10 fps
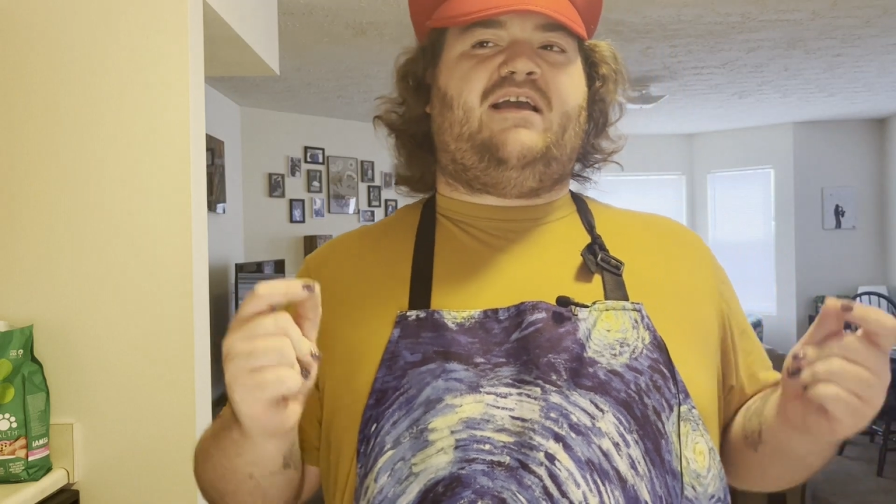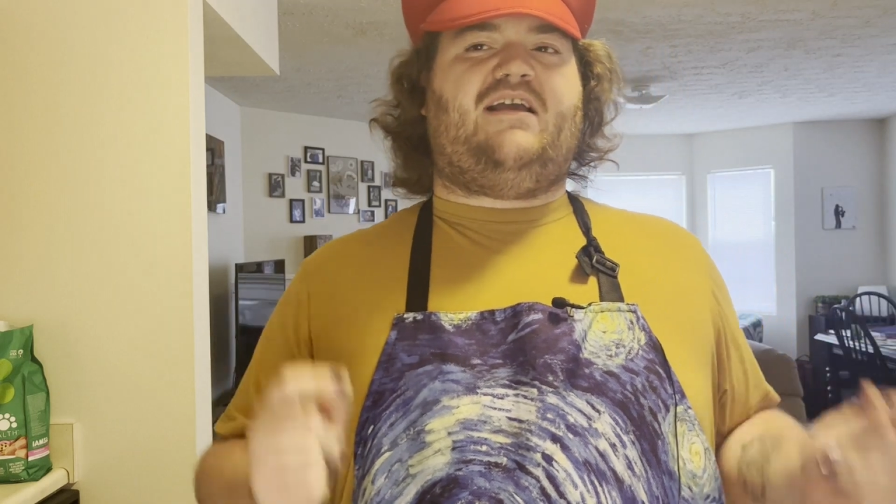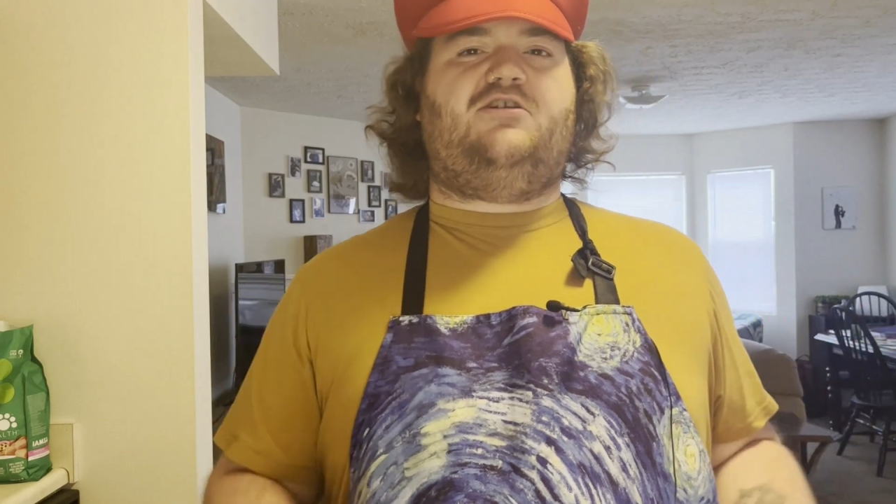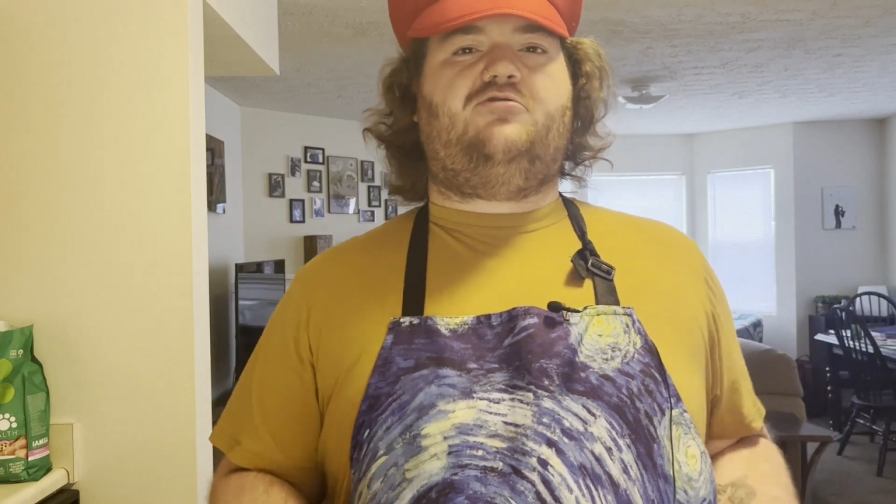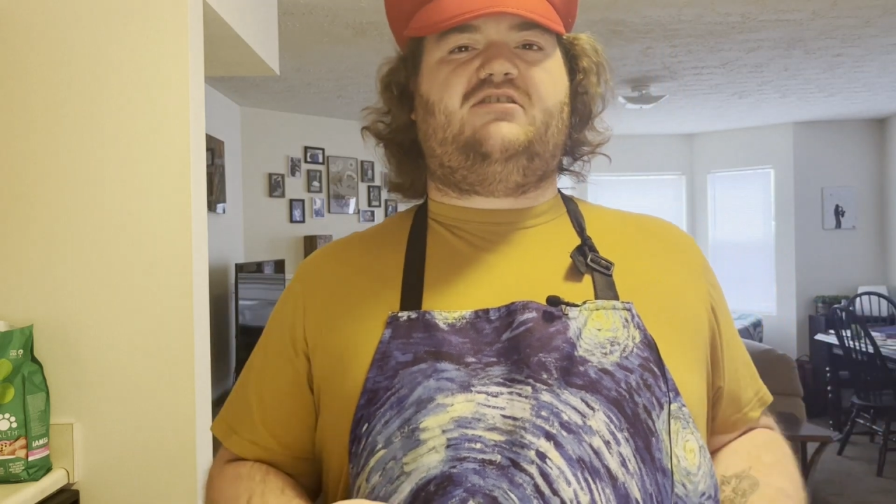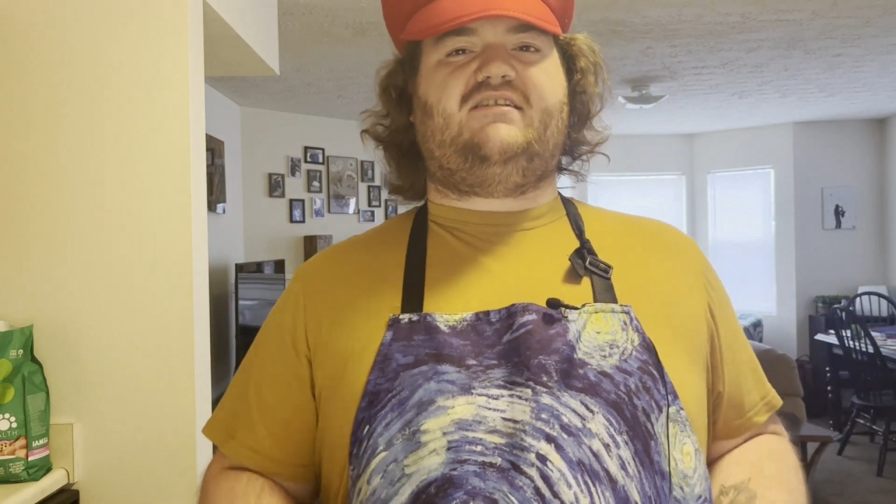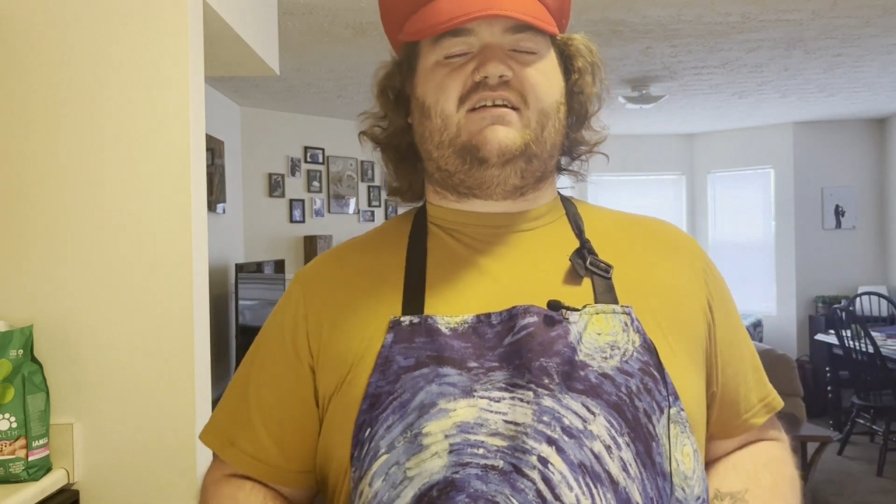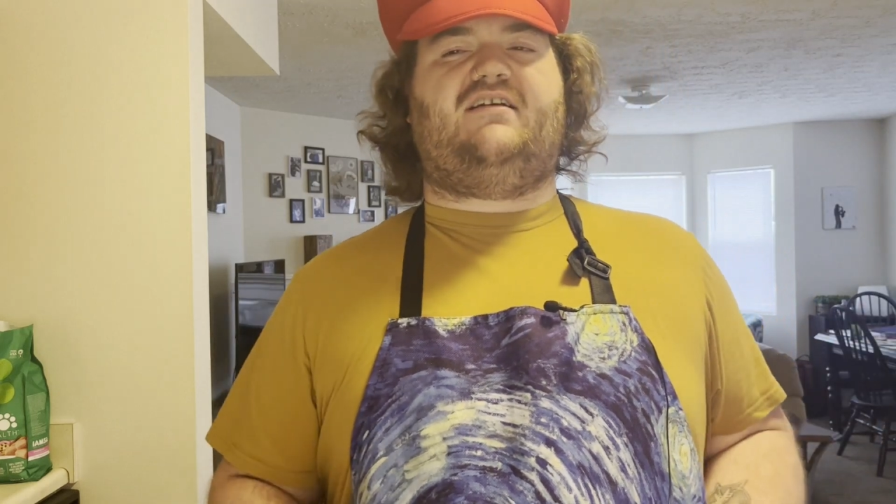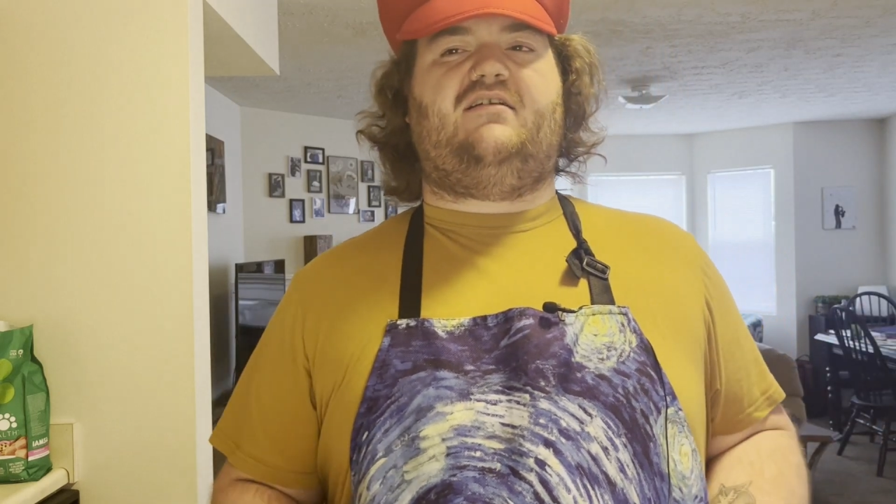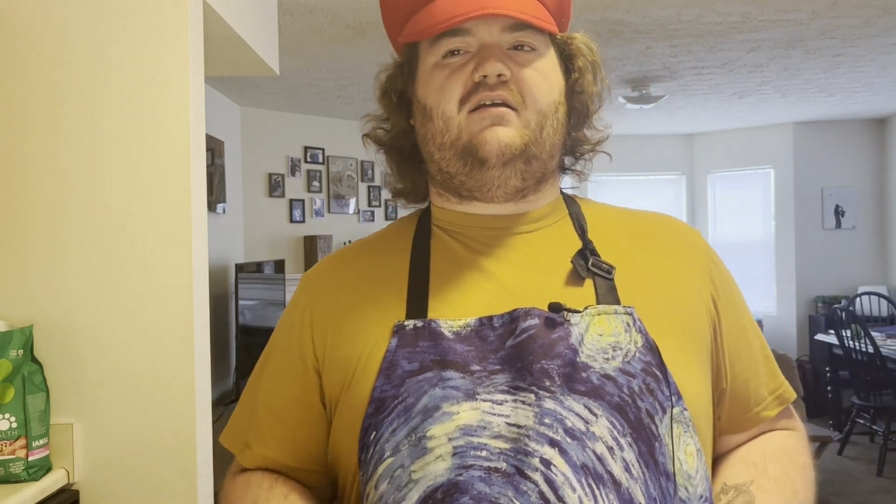
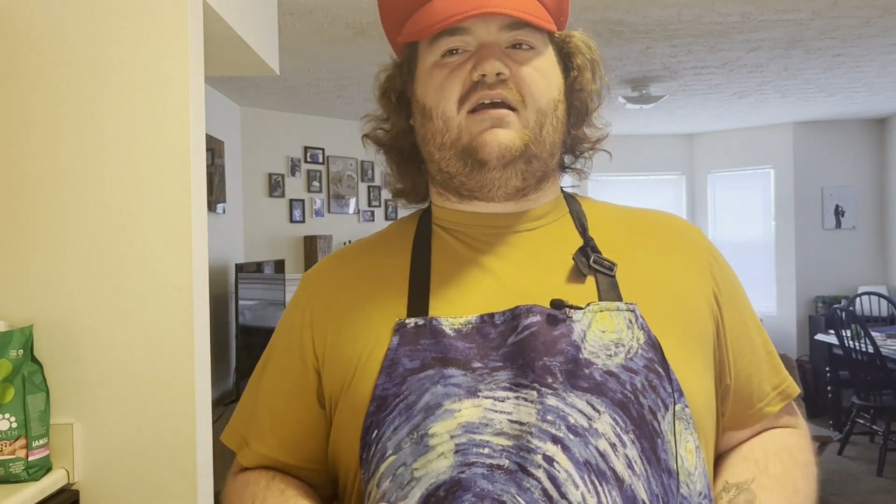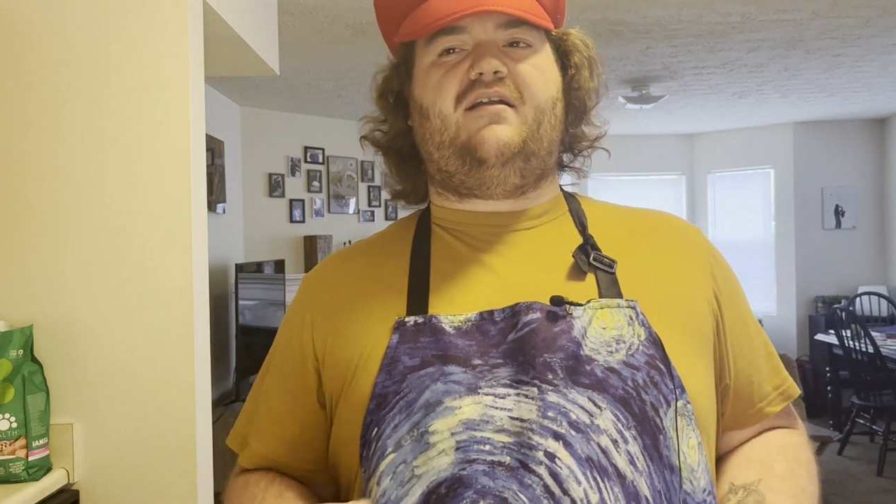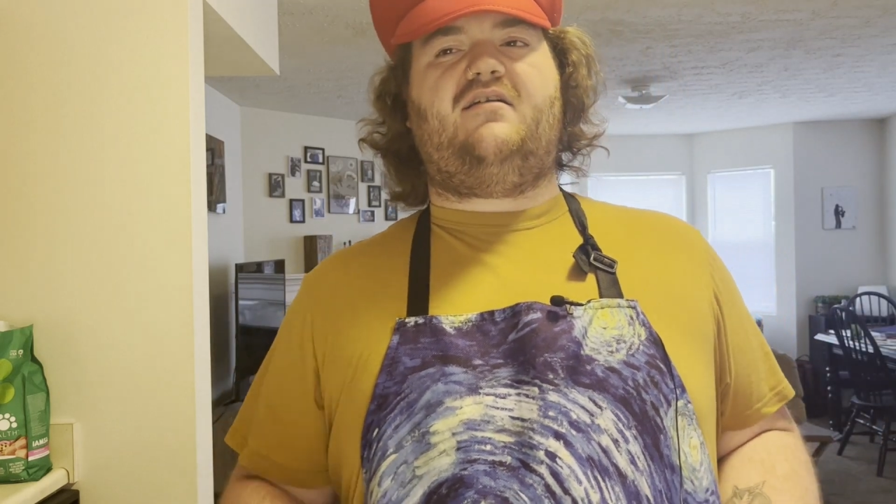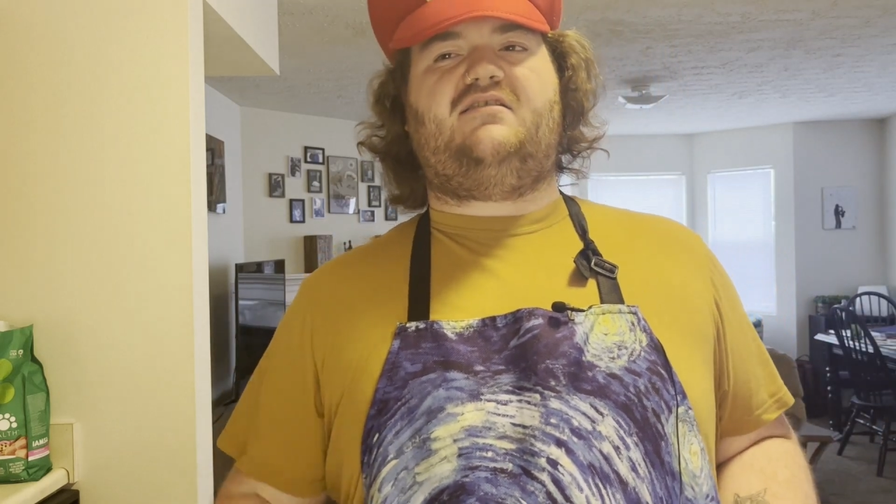interesting and not